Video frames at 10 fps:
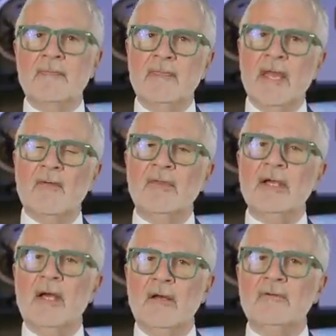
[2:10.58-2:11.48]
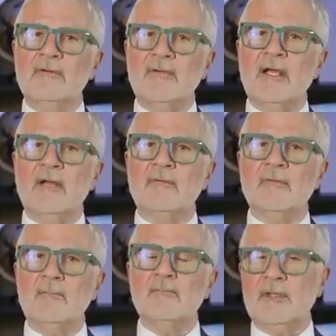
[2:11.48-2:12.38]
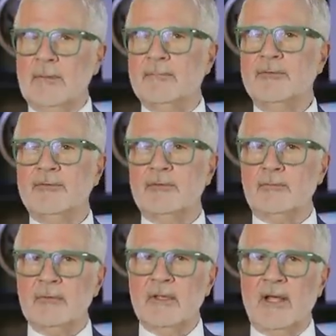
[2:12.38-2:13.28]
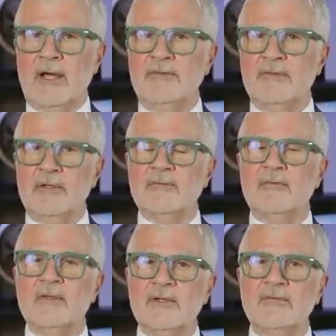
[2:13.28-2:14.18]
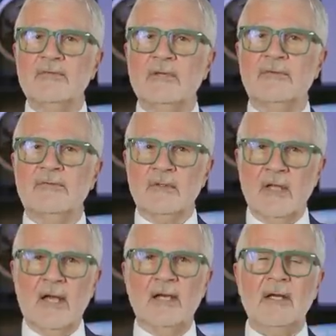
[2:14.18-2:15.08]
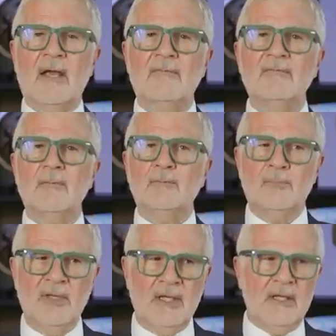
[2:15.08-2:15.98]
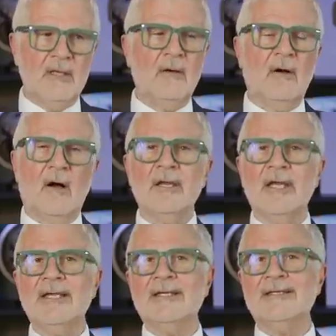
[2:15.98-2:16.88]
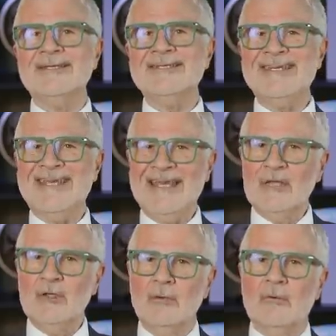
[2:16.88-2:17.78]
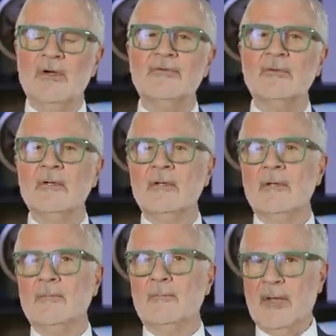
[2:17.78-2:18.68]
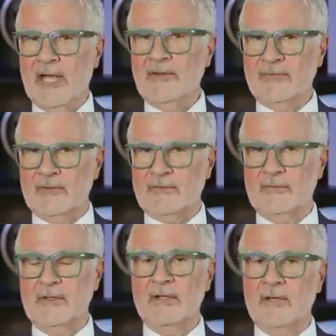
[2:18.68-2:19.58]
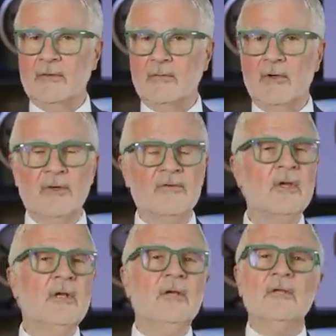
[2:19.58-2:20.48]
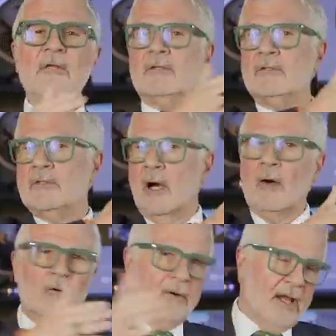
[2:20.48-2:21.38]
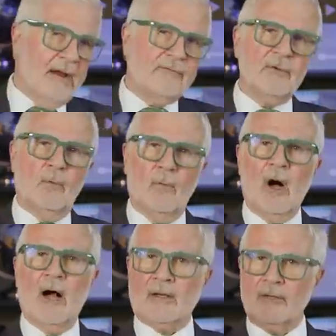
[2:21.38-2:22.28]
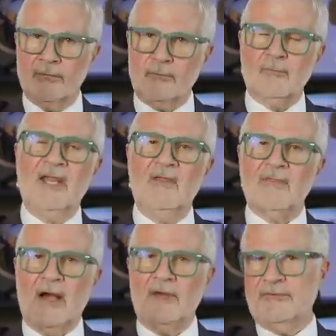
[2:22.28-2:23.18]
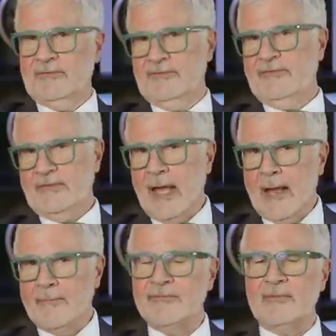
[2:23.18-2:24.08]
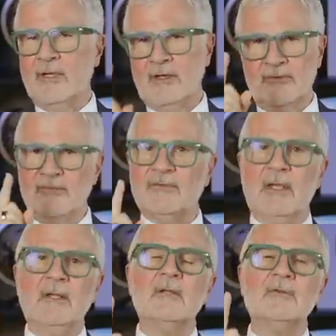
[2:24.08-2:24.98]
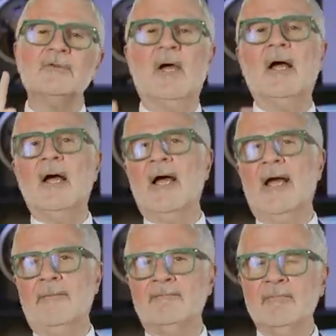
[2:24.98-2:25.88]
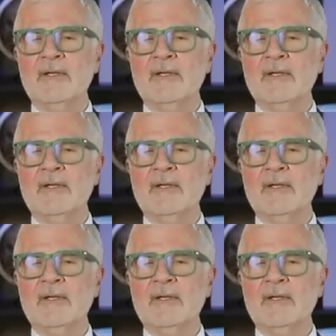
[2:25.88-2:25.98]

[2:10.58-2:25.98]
Now, the other thing that people should realize is this does not have to be on a continuous basis. In other words, you don't have to walk 3,000 steps at a single time.